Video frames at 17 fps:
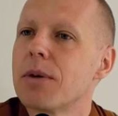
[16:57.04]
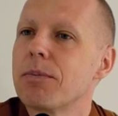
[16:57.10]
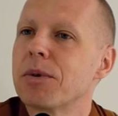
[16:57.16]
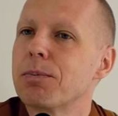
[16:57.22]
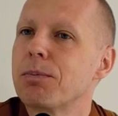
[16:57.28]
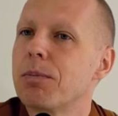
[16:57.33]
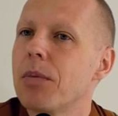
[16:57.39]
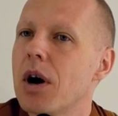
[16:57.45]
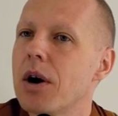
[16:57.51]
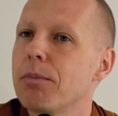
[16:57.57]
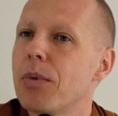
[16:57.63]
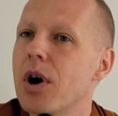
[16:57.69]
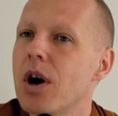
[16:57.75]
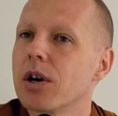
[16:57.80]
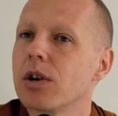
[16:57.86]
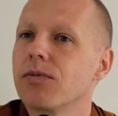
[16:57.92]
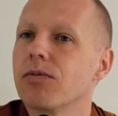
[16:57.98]
I'm in, I'm
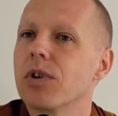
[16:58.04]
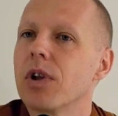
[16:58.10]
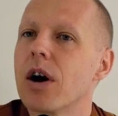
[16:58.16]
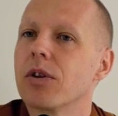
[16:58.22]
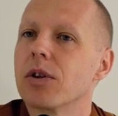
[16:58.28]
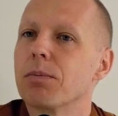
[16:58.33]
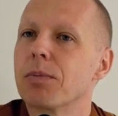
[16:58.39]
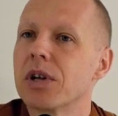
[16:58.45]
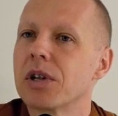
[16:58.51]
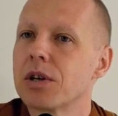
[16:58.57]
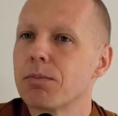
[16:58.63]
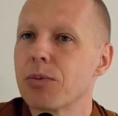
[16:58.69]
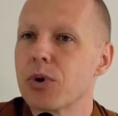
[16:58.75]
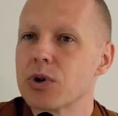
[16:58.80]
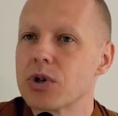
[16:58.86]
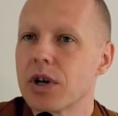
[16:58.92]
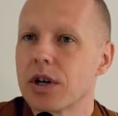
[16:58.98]
part of now the building
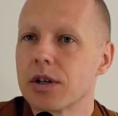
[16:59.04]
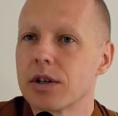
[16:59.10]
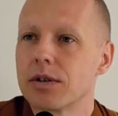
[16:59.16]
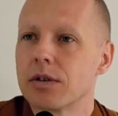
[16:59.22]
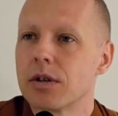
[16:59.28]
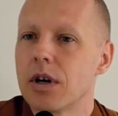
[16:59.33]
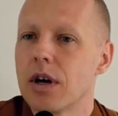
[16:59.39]
project.